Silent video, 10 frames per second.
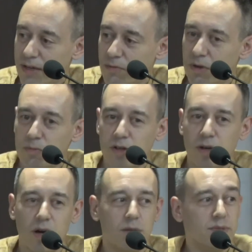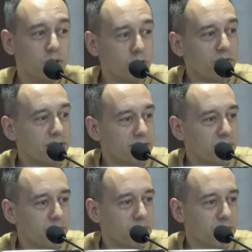When we're observing
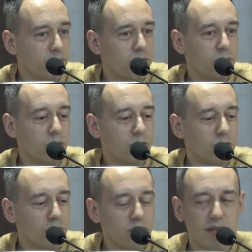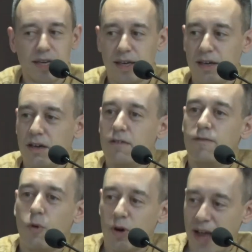somebody, when we're looking
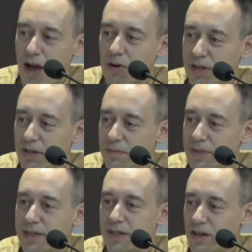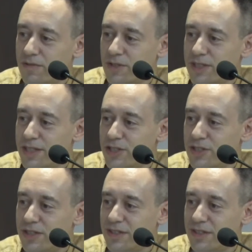for an outcome in a conversation,